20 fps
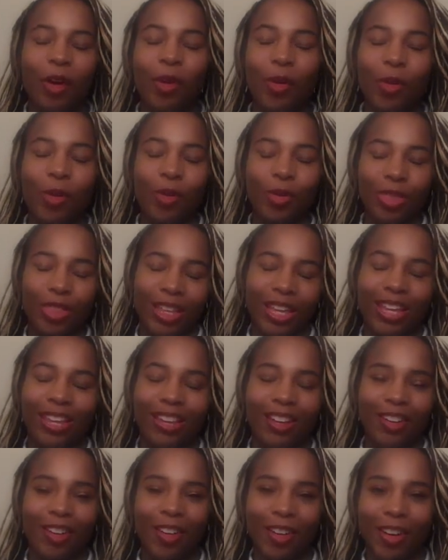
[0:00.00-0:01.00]
whole
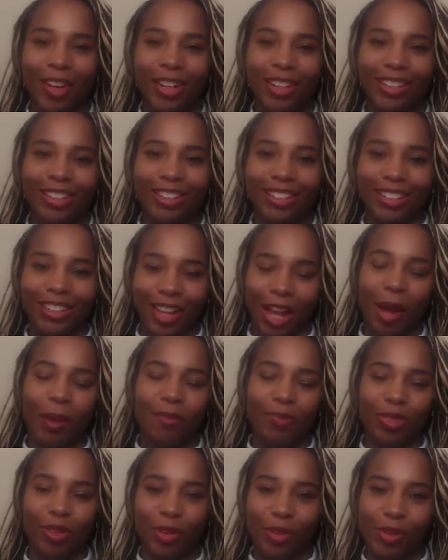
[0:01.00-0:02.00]
thing on
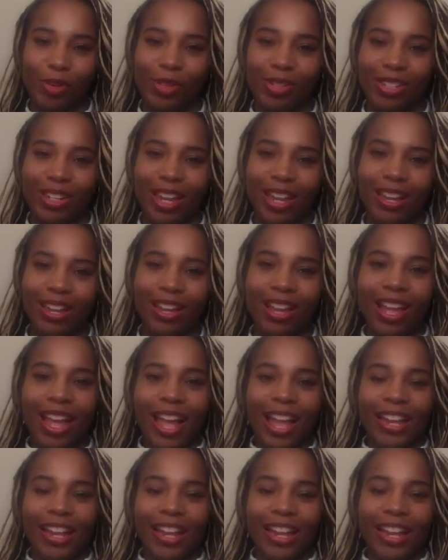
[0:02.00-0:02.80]
come Thursday.